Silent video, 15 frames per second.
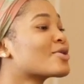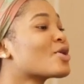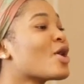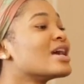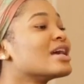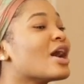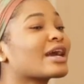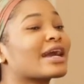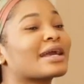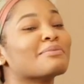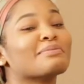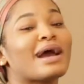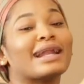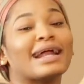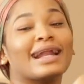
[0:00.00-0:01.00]
No, I'm going to give
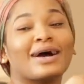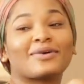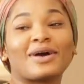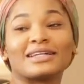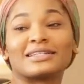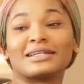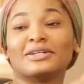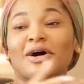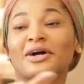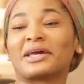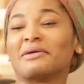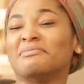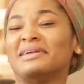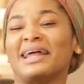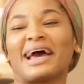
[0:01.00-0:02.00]
me another question. Don't
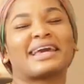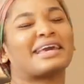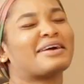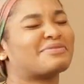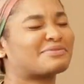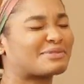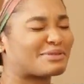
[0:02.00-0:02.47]
give me a gift.